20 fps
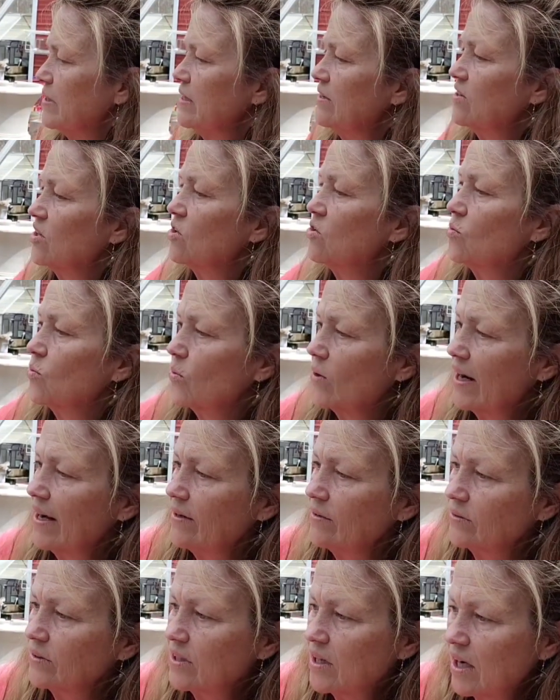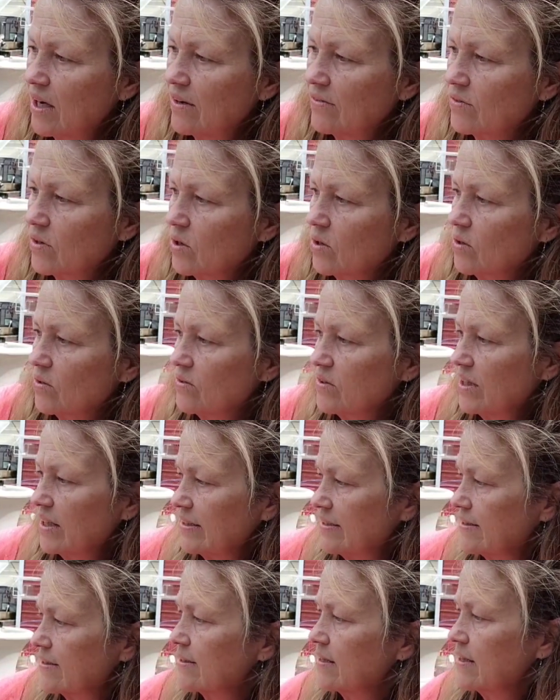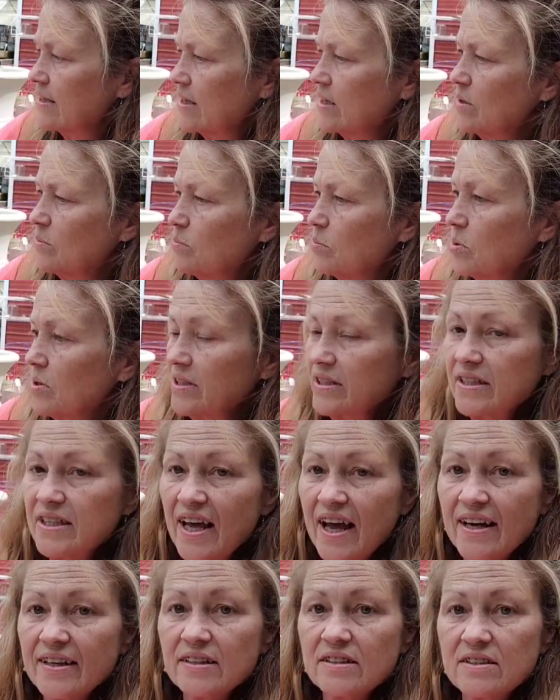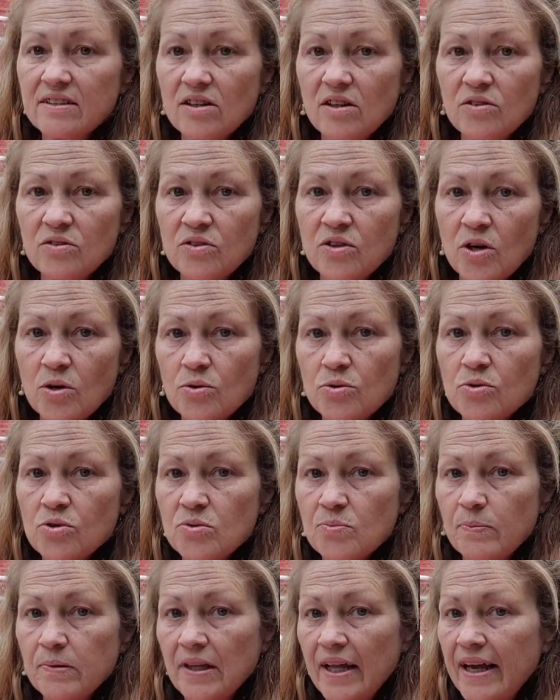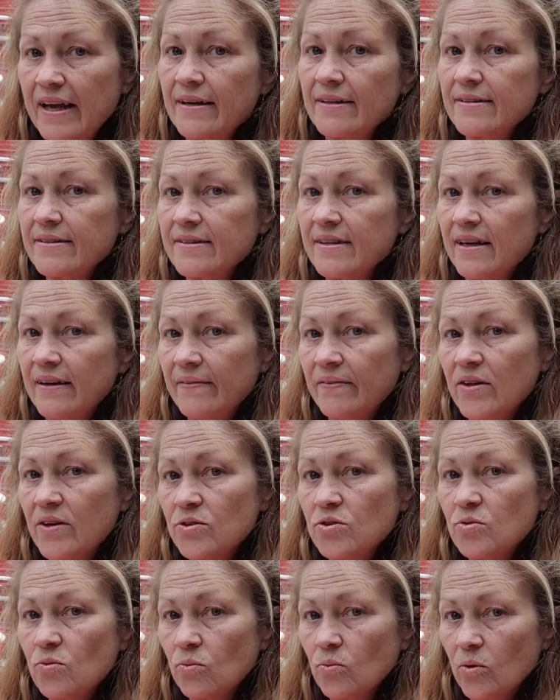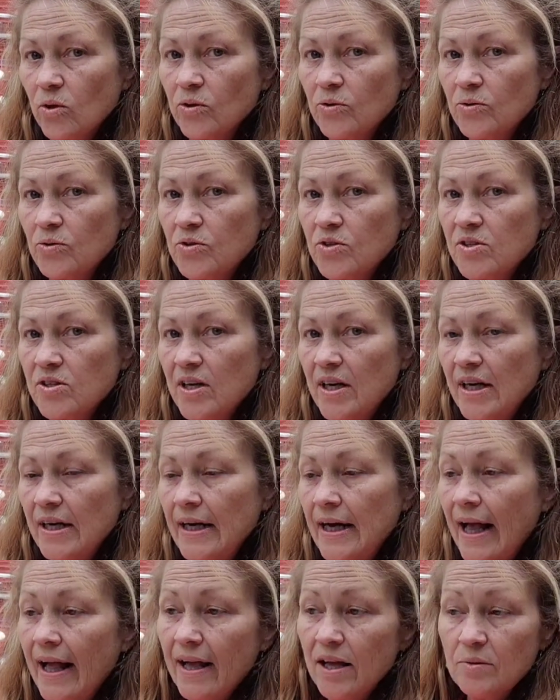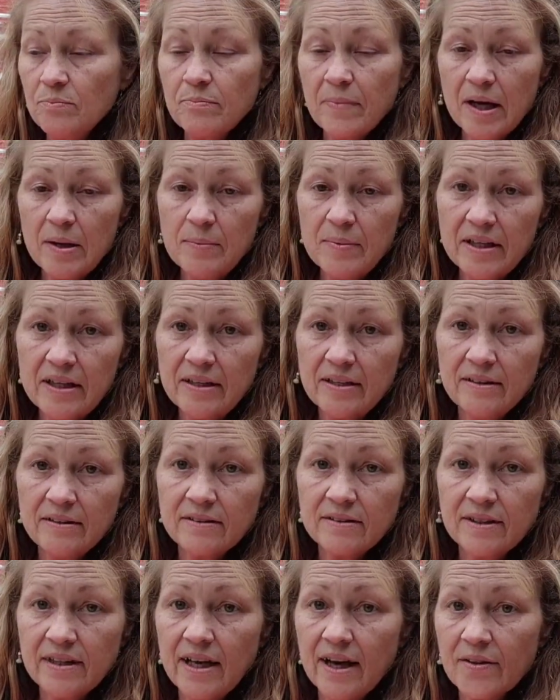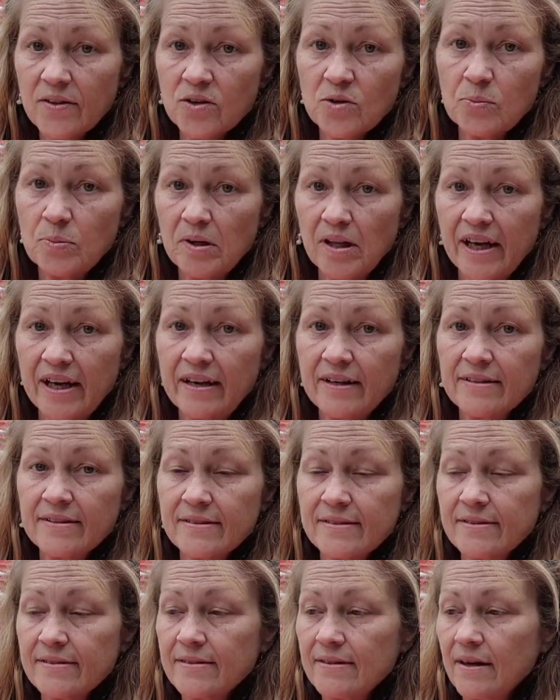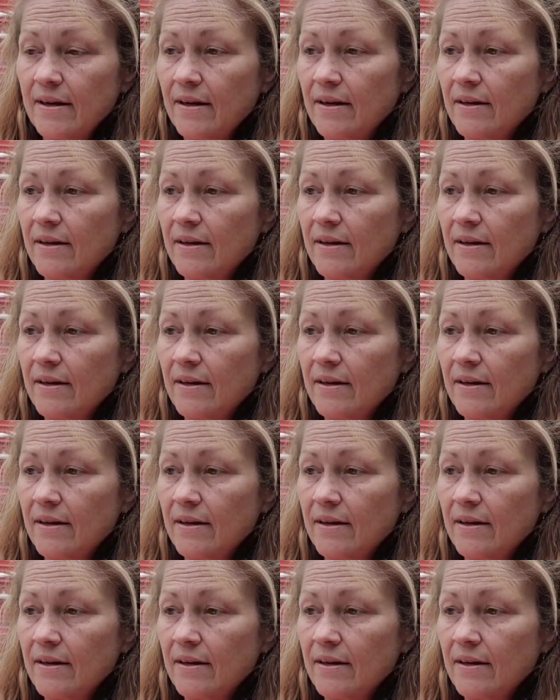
be the ground cover that's going to protect those plants and those roots. And maybe the other plants,